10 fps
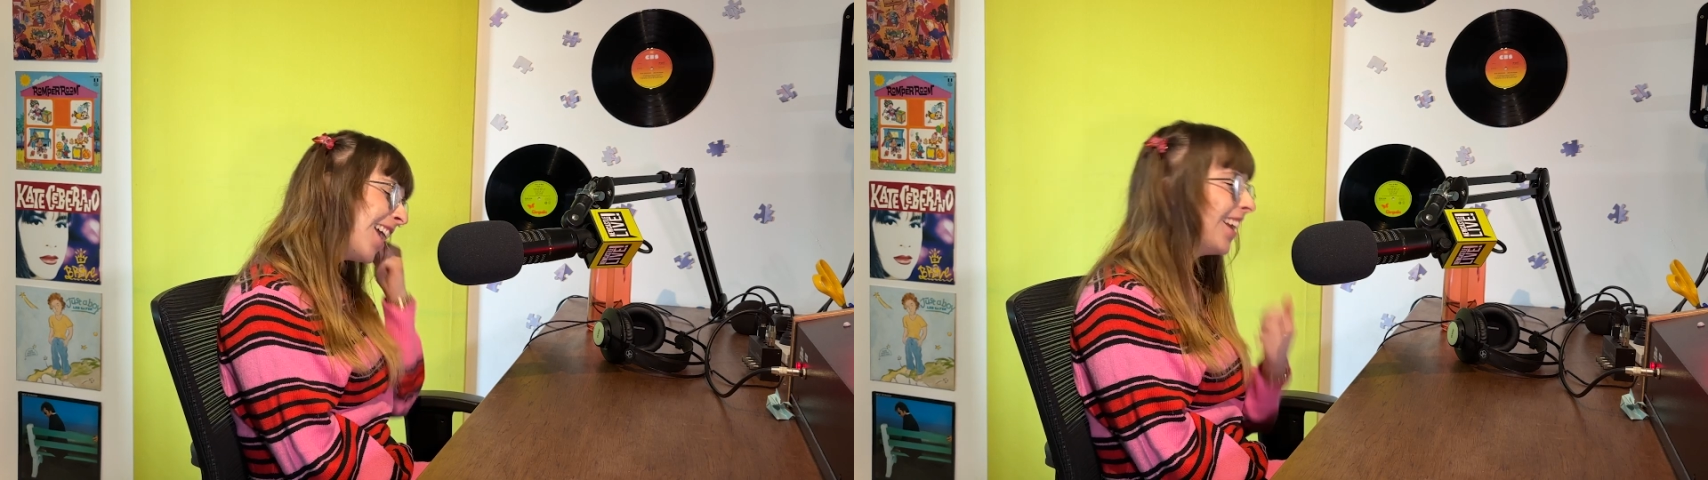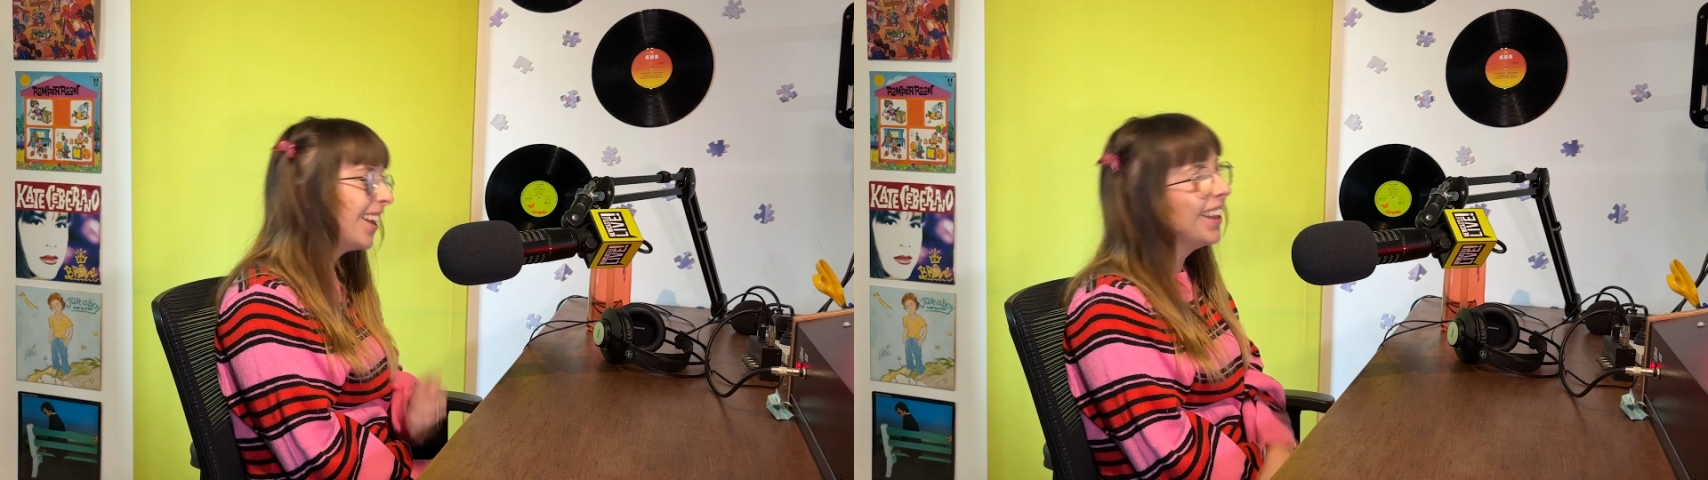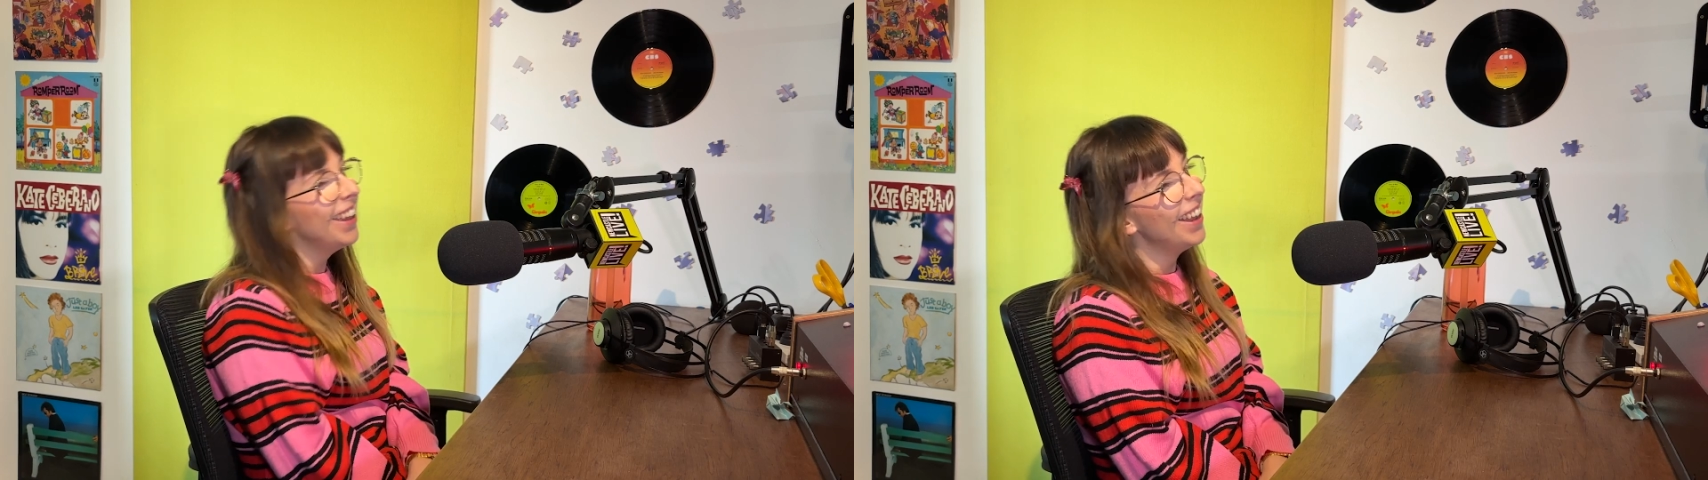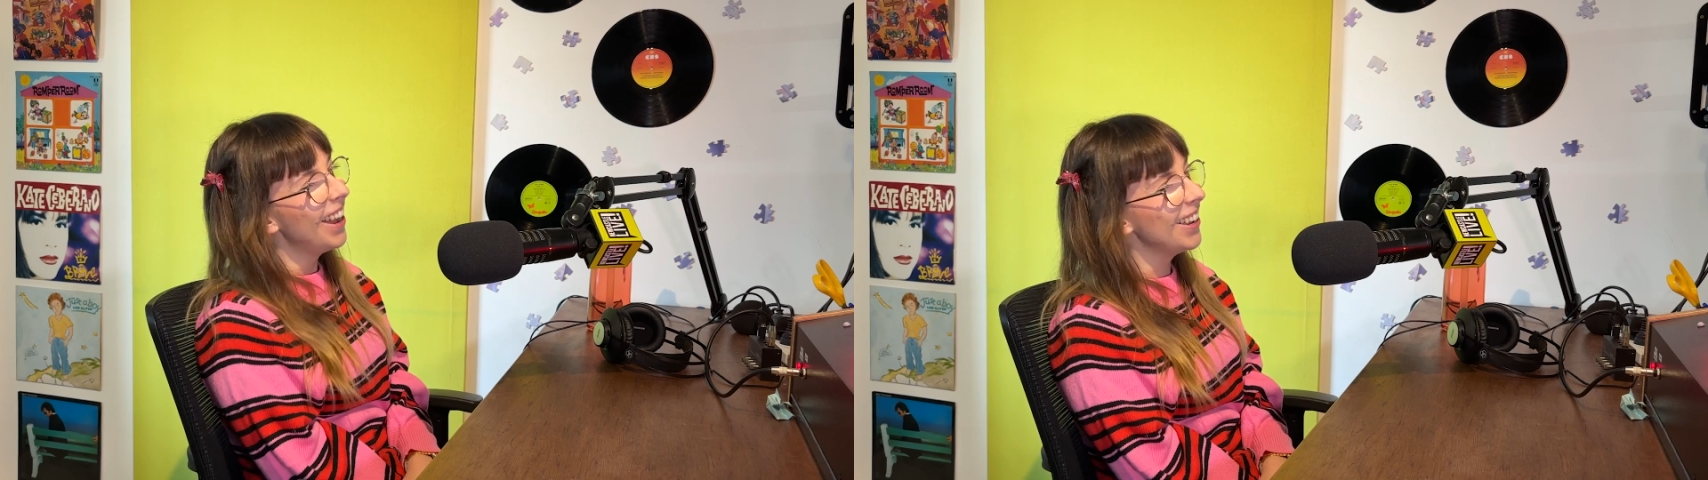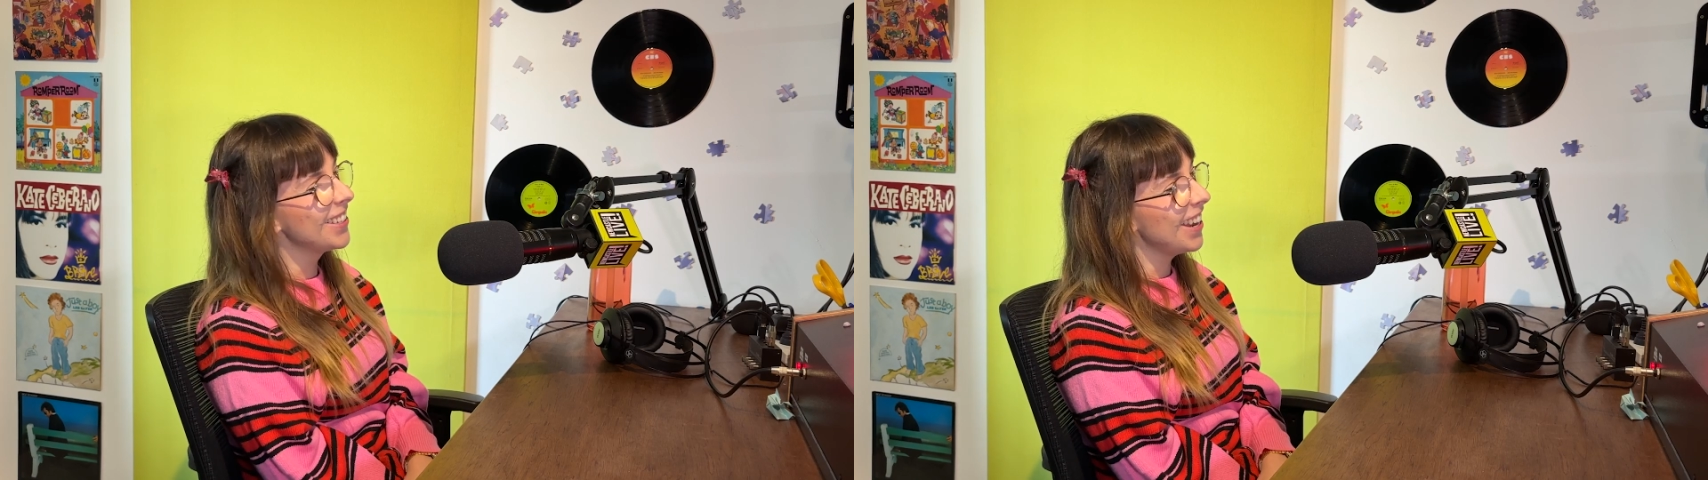Hey.
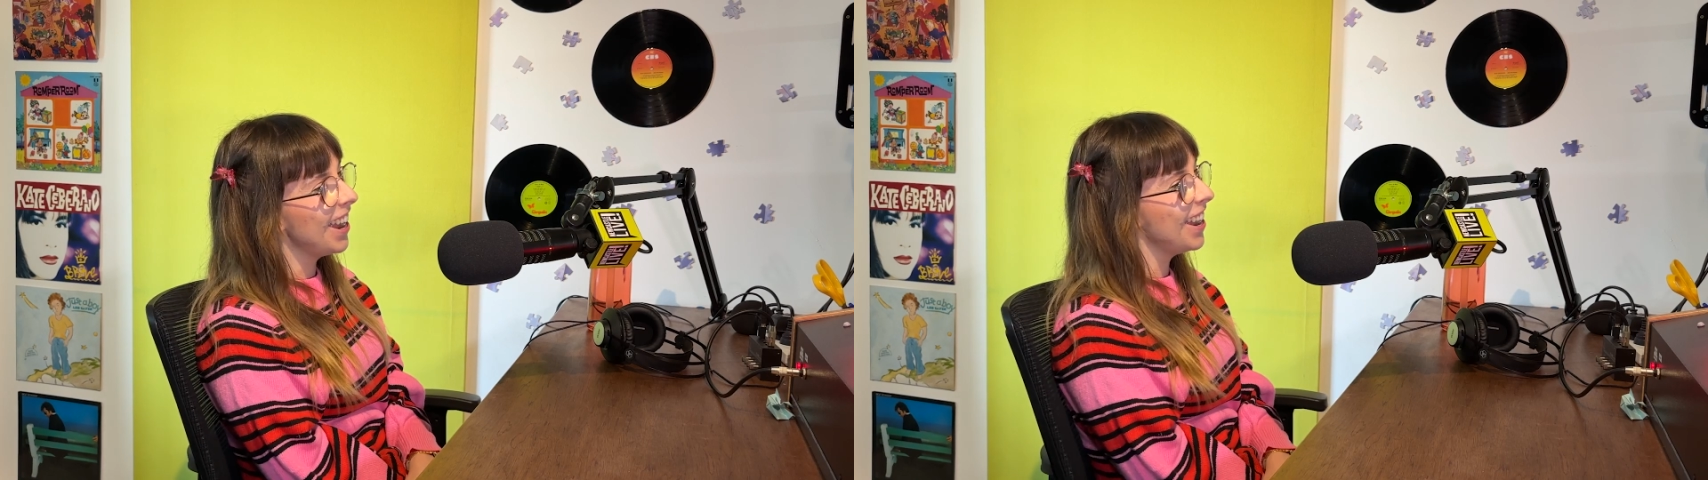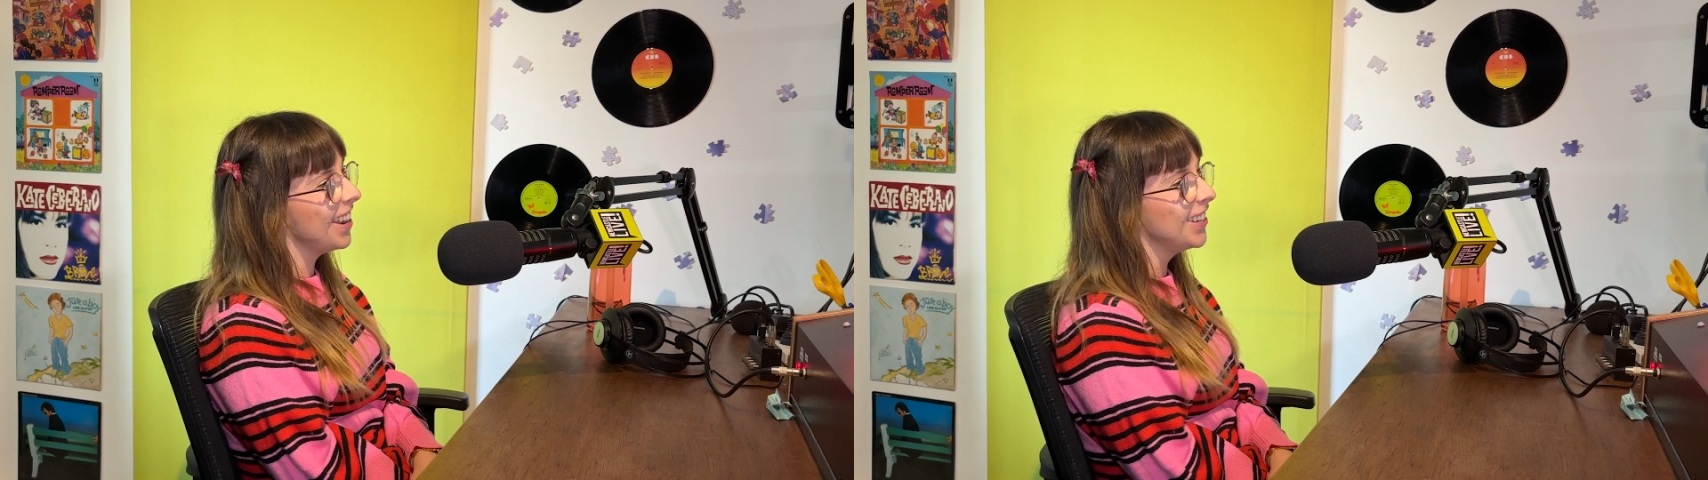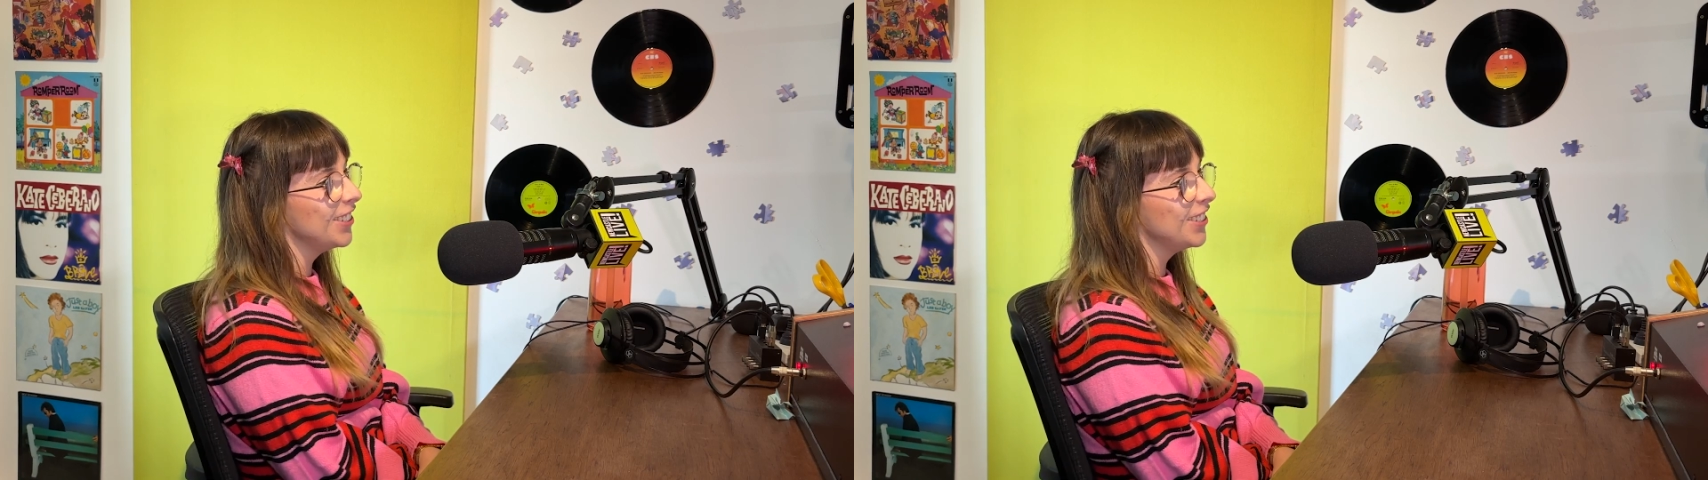I was like, hey,